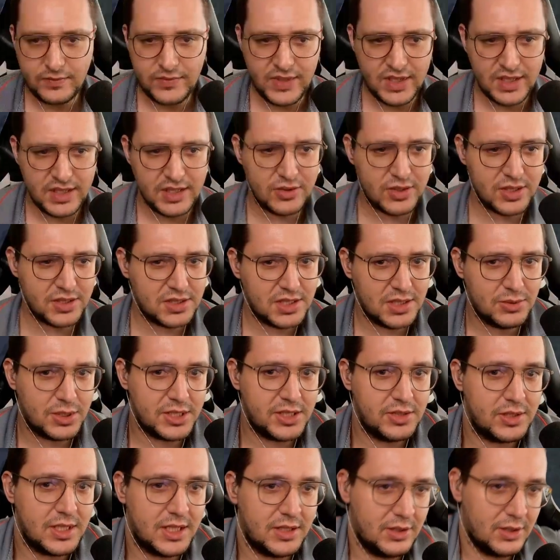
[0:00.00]
You can see what
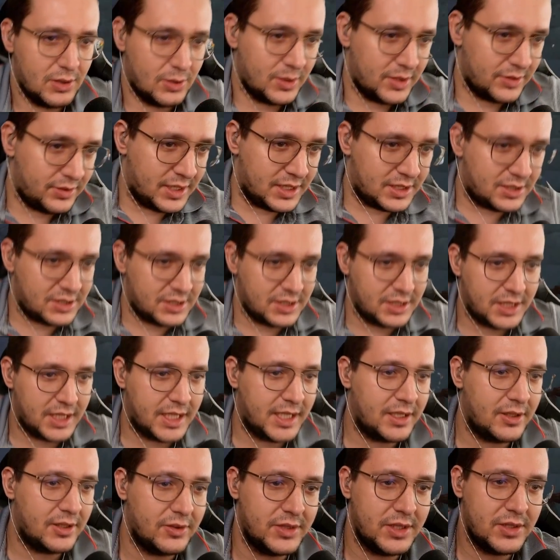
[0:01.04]
you can do with this
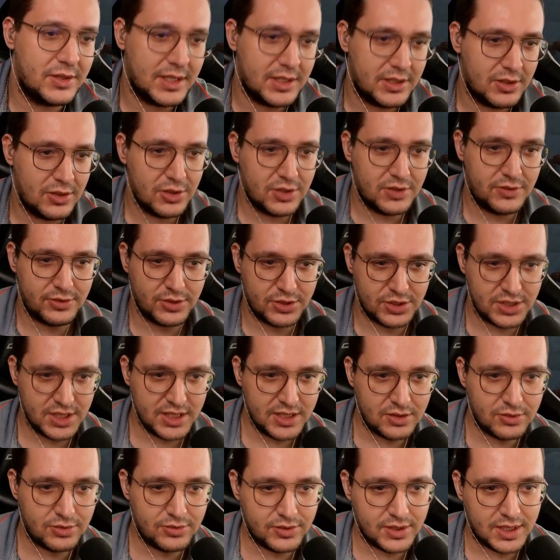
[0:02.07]
add-on. You can use it for
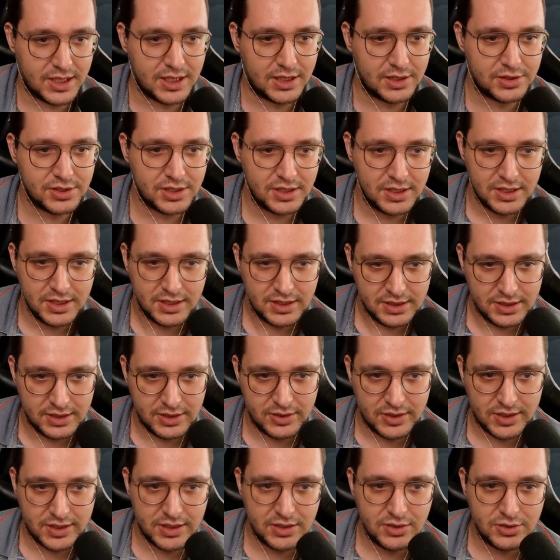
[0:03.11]
single files. You
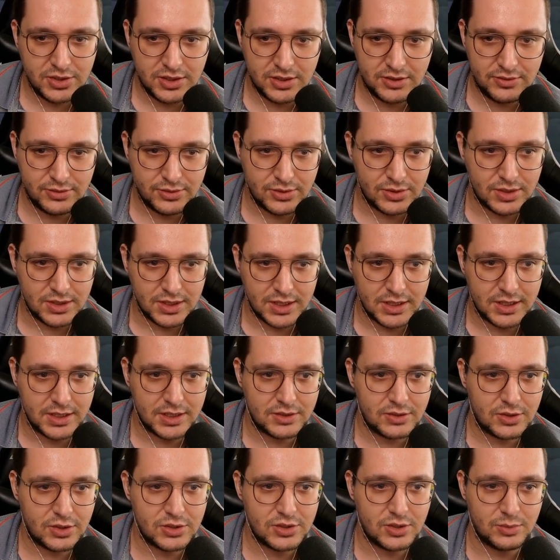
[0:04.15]
can use it for
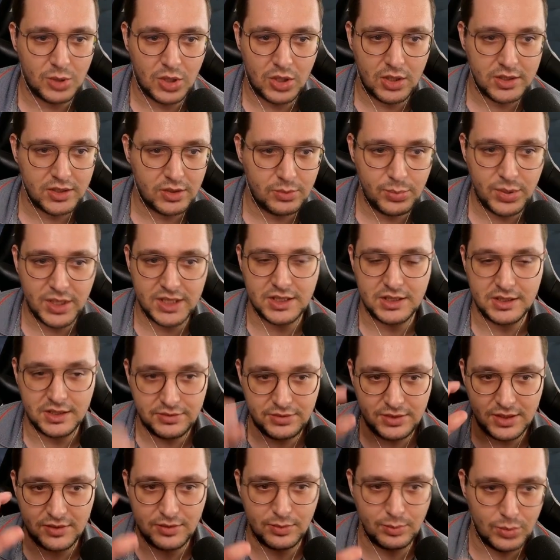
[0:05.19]
custom audio packs if
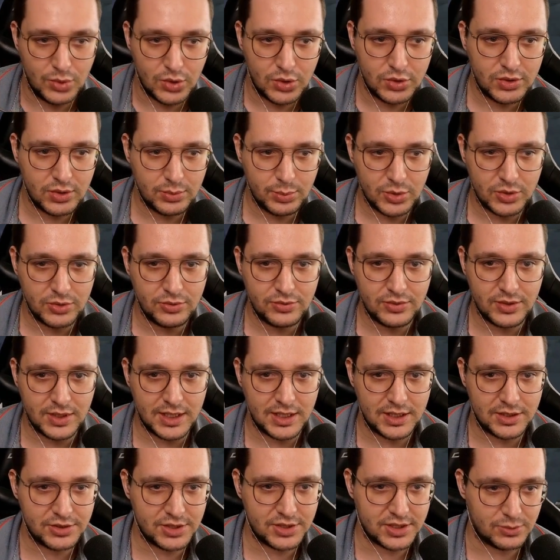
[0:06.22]
you have multiple
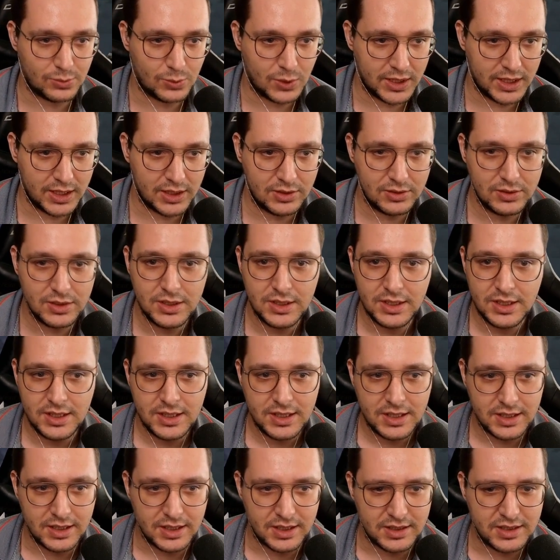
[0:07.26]
files as well.
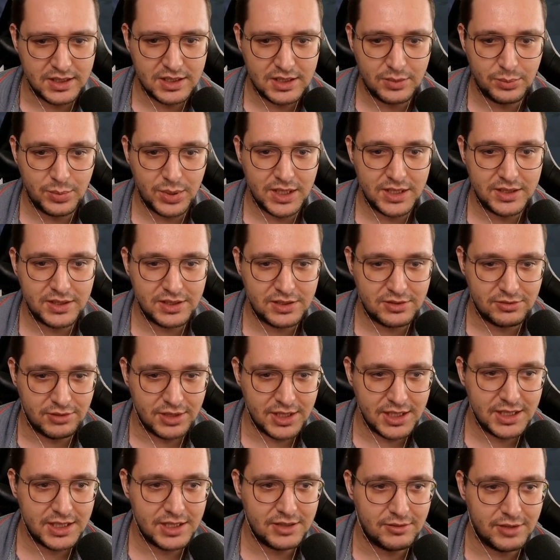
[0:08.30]
This ability is
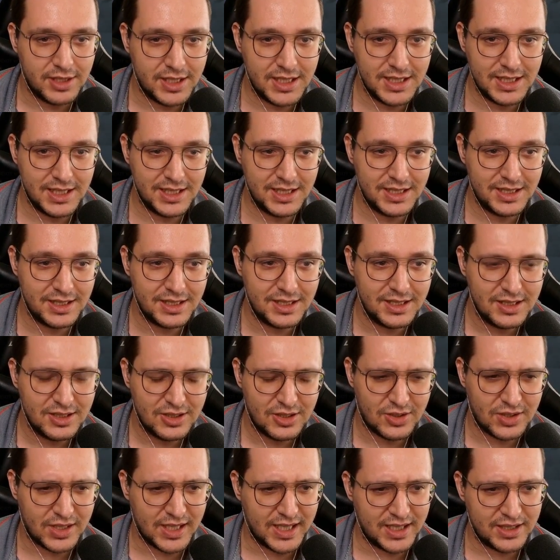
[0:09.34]
really,
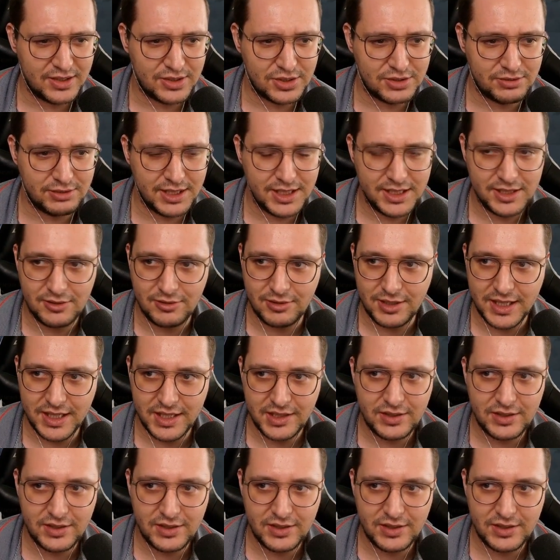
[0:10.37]
or add-on is really great.